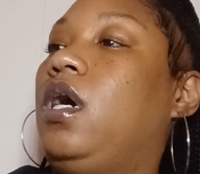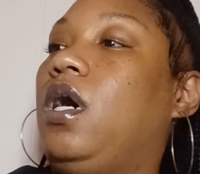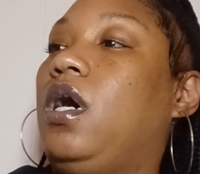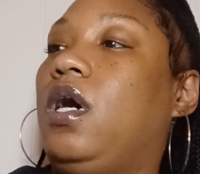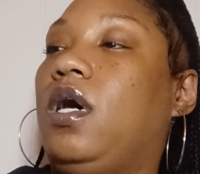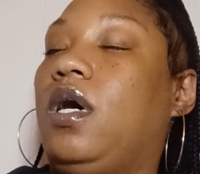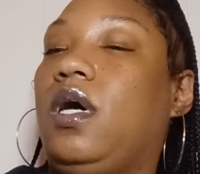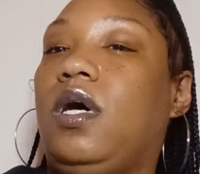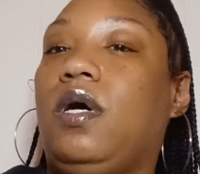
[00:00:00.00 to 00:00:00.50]

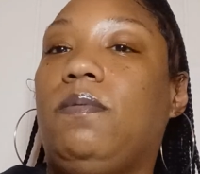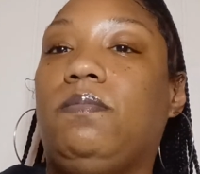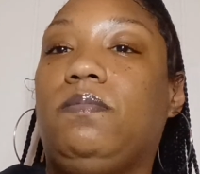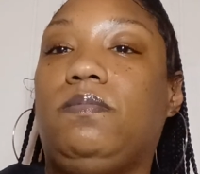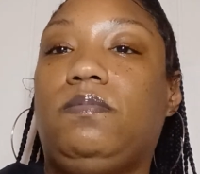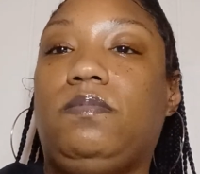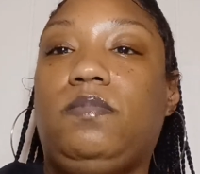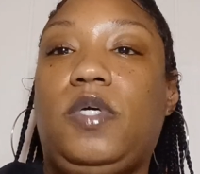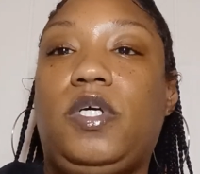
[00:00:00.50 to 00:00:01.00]
um,
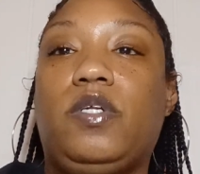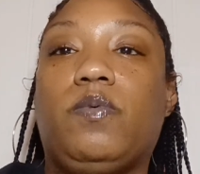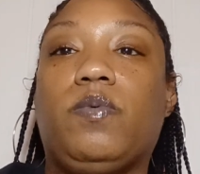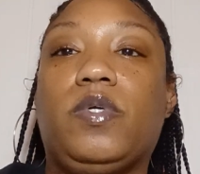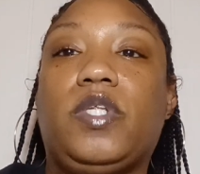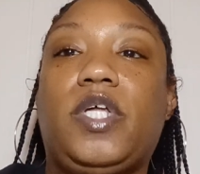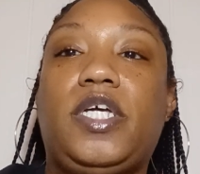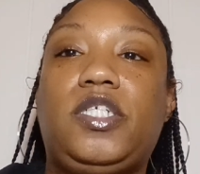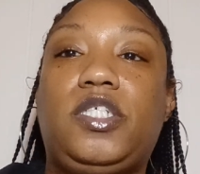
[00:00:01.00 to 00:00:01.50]
in a
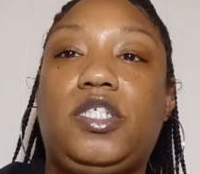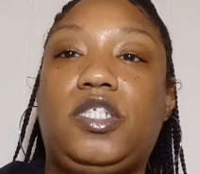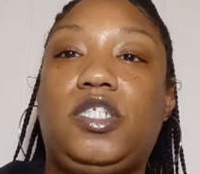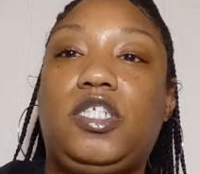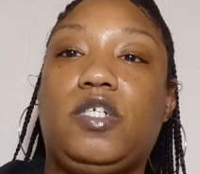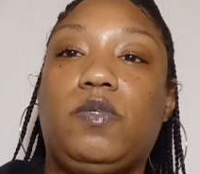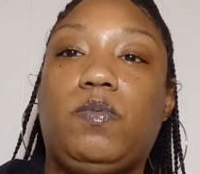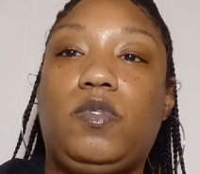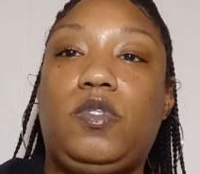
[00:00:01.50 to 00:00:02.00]

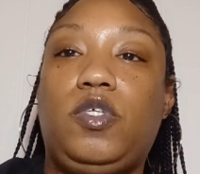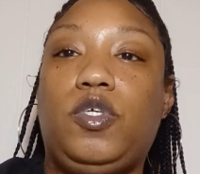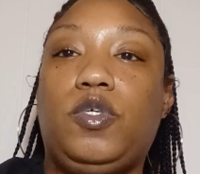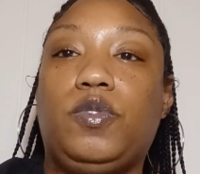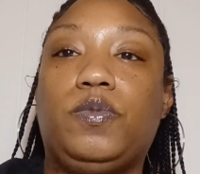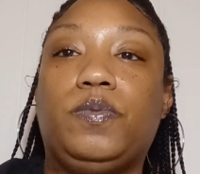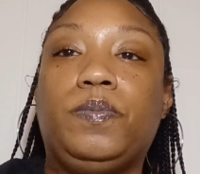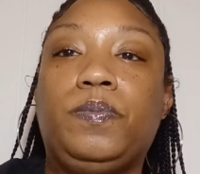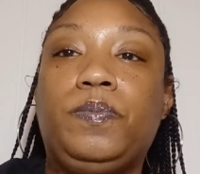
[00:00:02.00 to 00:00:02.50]
relationship with
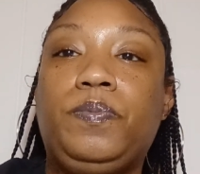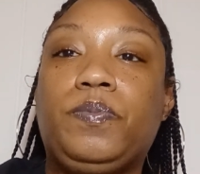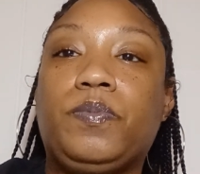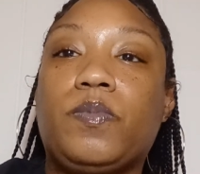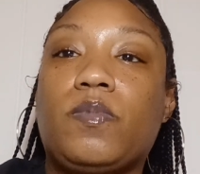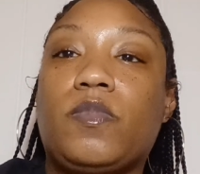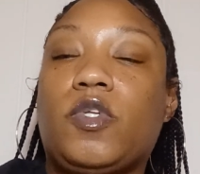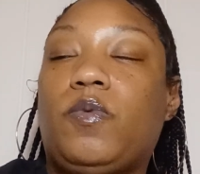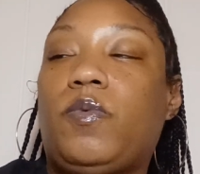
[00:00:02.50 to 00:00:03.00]
you,
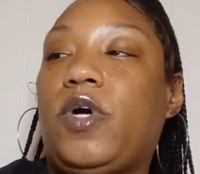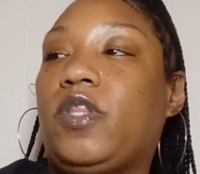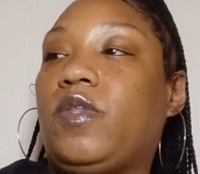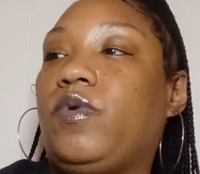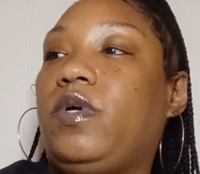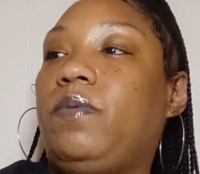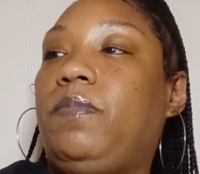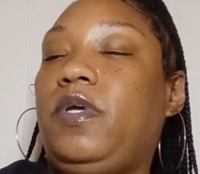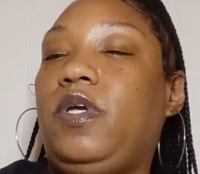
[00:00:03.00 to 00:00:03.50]
whether
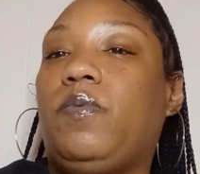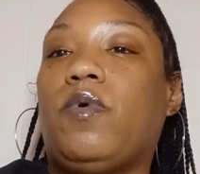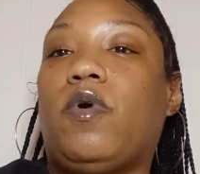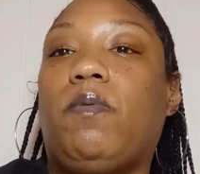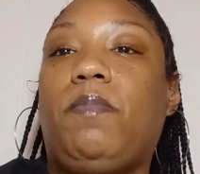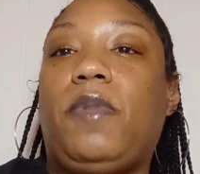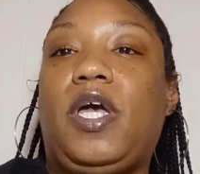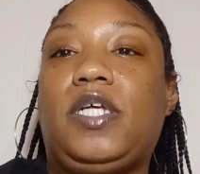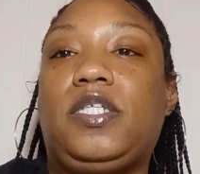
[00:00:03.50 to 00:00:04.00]
it be
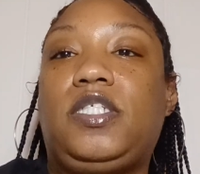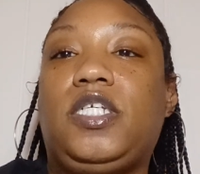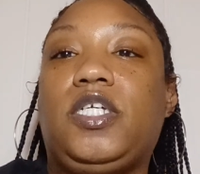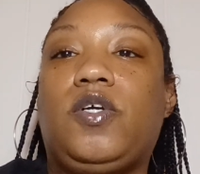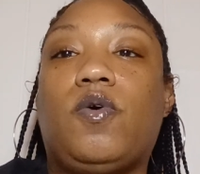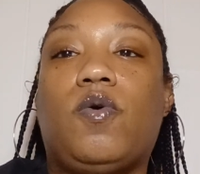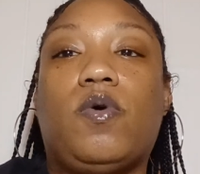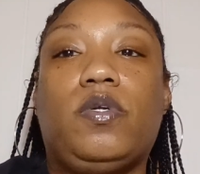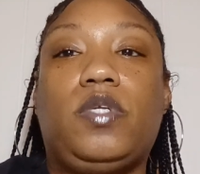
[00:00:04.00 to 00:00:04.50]
romantic
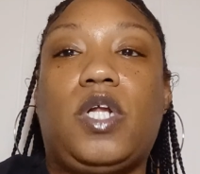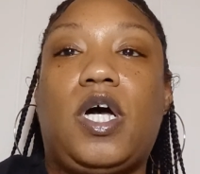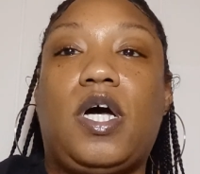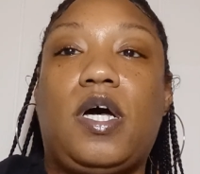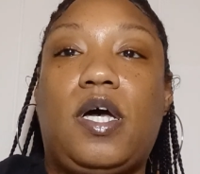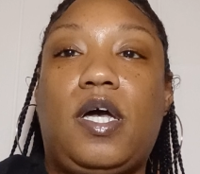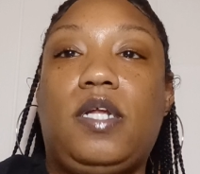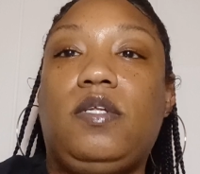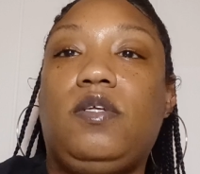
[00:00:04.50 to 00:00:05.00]
or
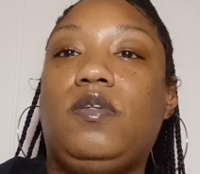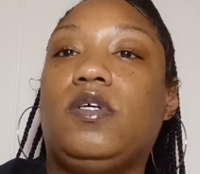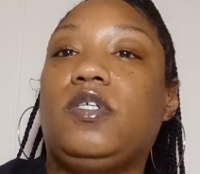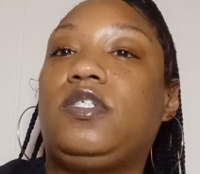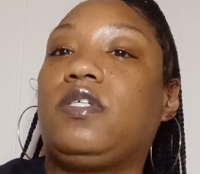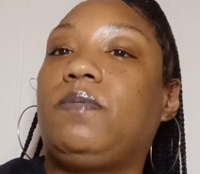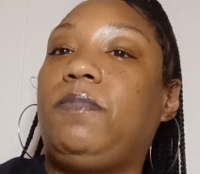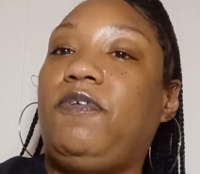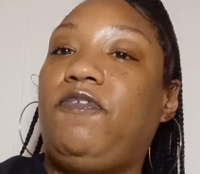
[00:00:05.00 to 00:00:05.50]
non. You know,
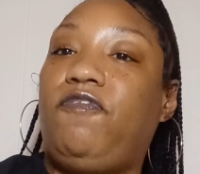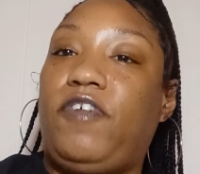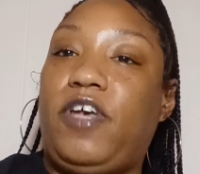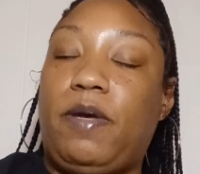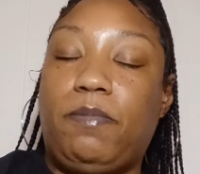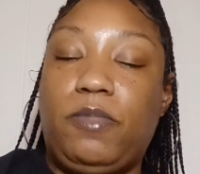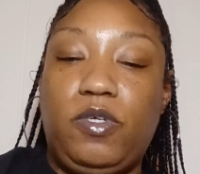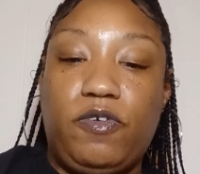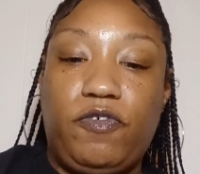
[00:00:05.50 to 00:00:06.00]
this can be
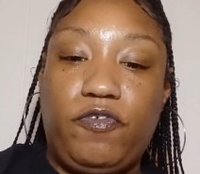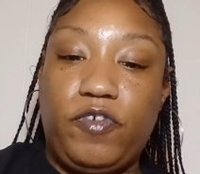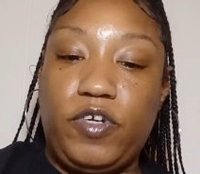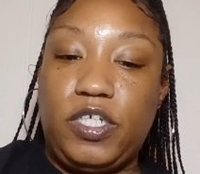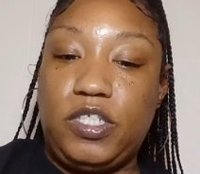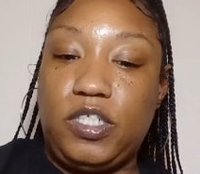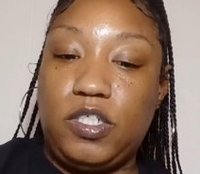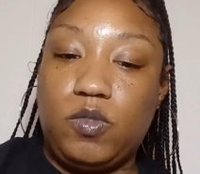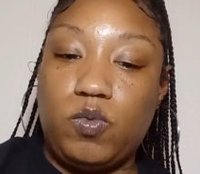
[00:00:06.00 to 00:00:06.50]
family or
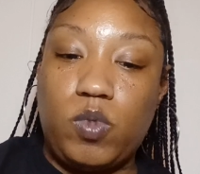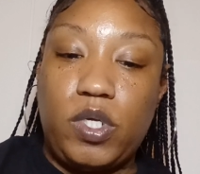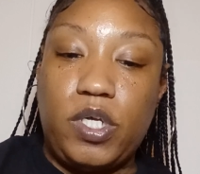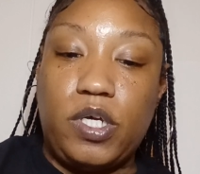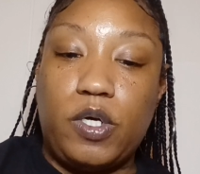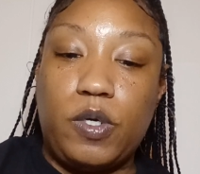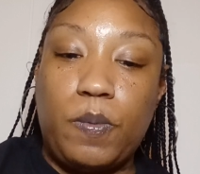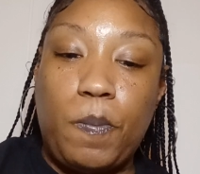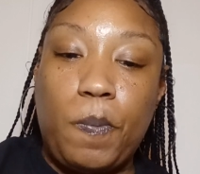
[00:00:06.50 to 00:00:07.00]
friends as
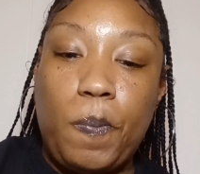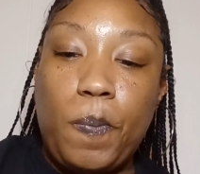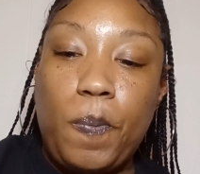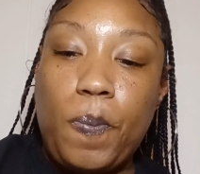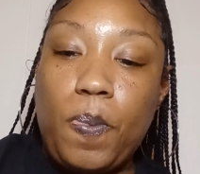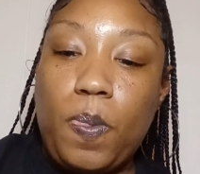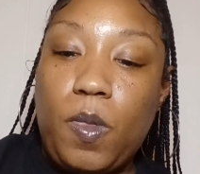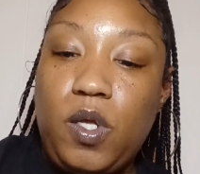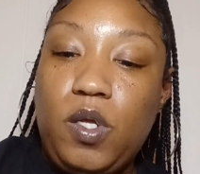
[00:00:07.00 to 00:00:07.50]
well.
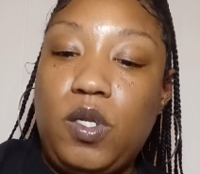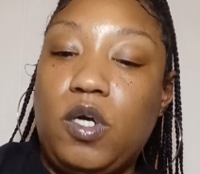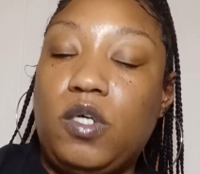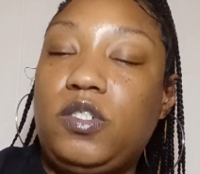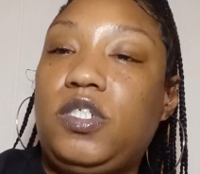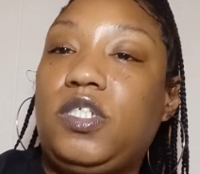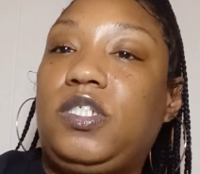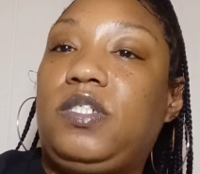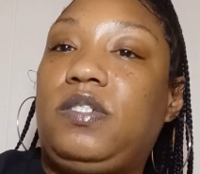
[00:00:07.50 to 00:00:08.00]
You know,
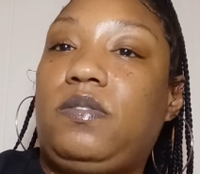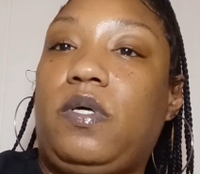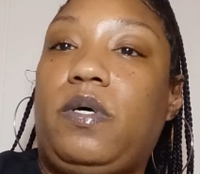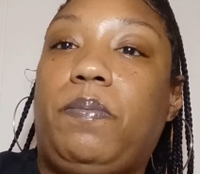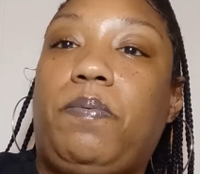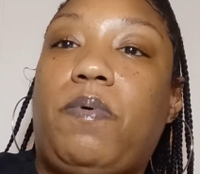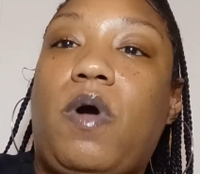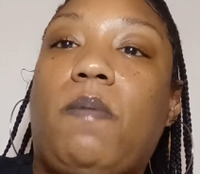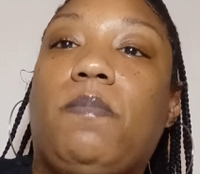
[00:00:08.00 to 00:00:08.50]
just a
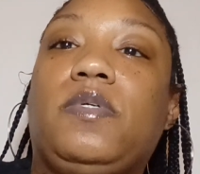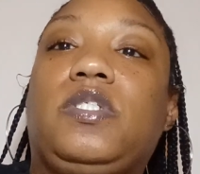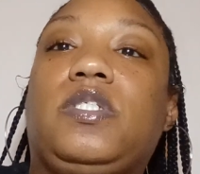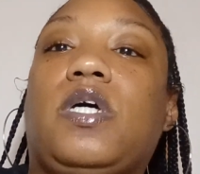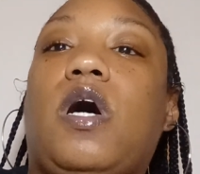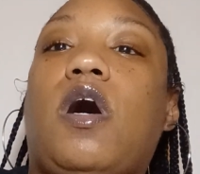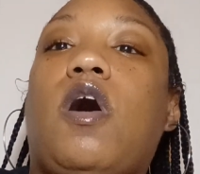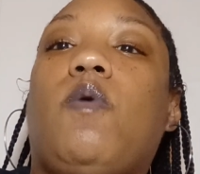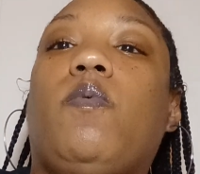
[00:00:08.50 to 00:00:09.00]
promise to
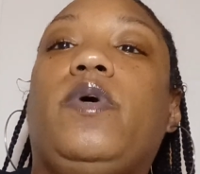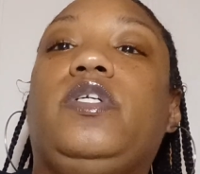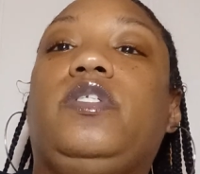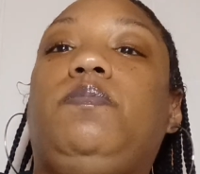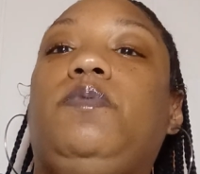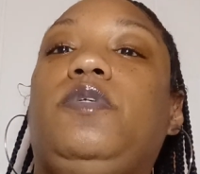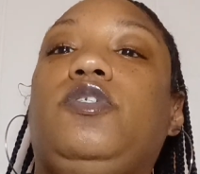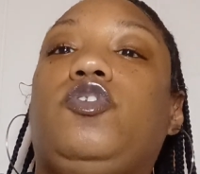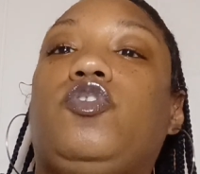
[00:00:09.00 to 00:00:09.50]
always
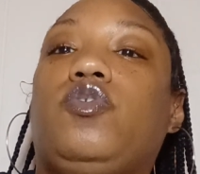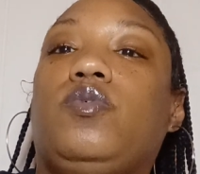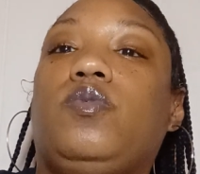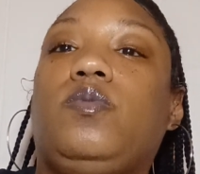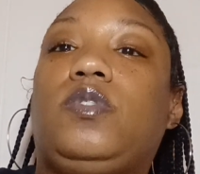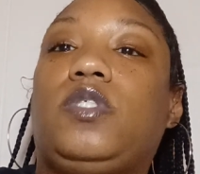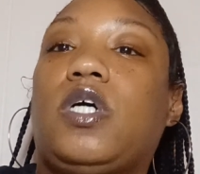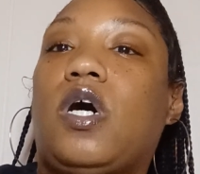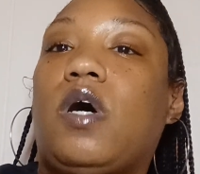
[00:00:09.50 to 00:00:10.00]
be true,
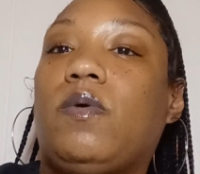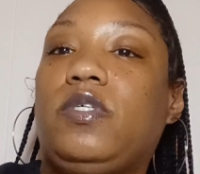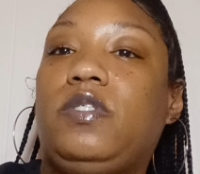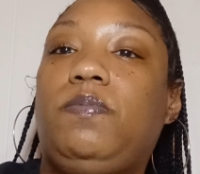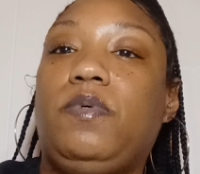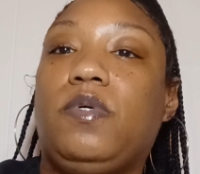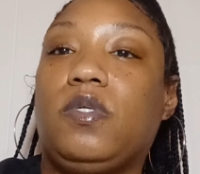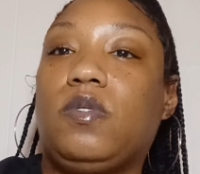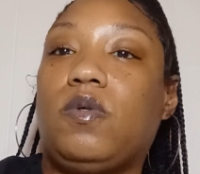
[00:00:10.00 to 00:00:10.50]
to always
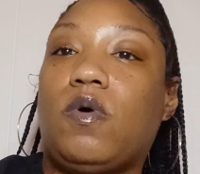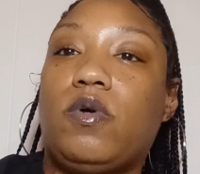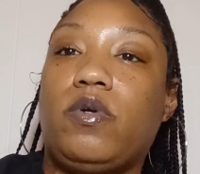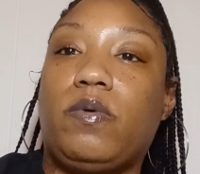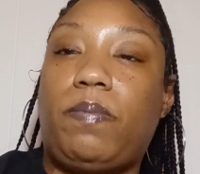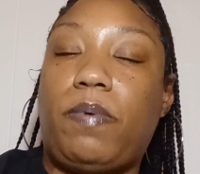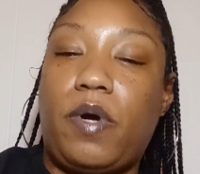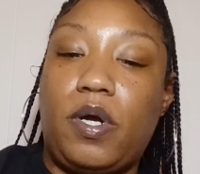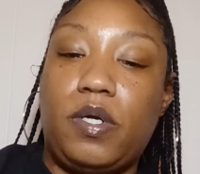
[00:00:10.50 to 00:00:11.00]
be a loyal
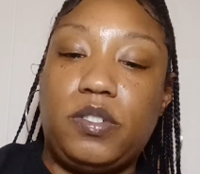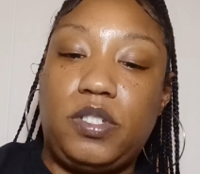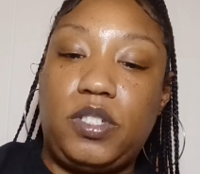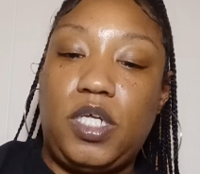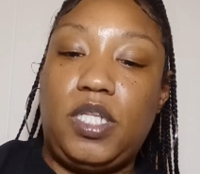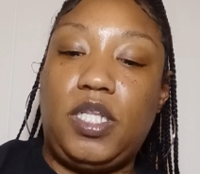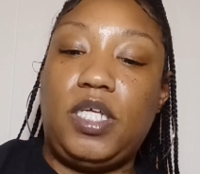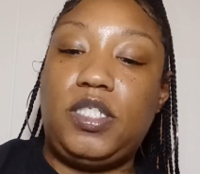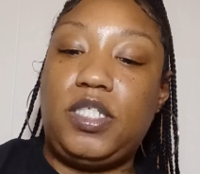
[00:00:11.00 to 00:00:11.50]
person,
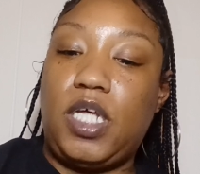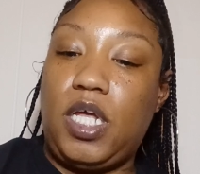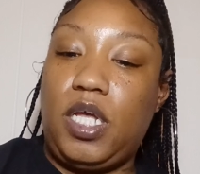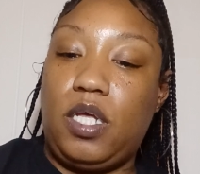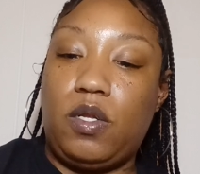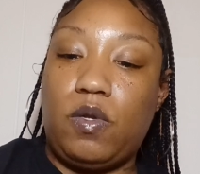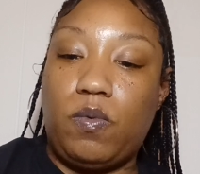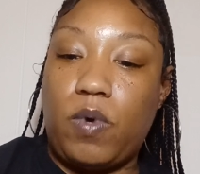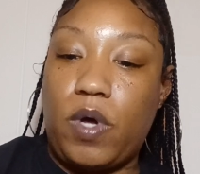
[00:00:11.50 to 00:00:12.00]
and they take
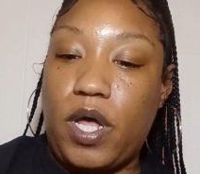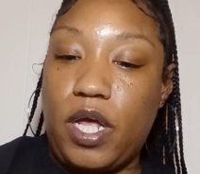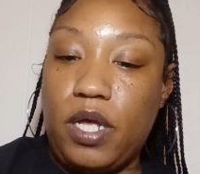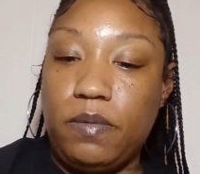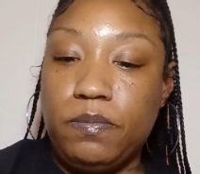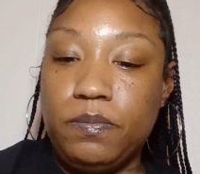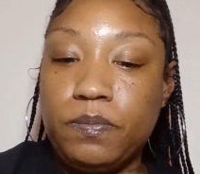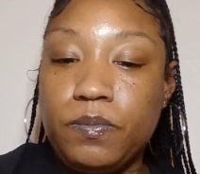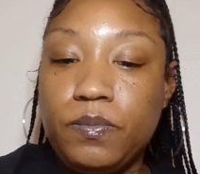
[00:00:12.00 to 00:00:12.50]
it away.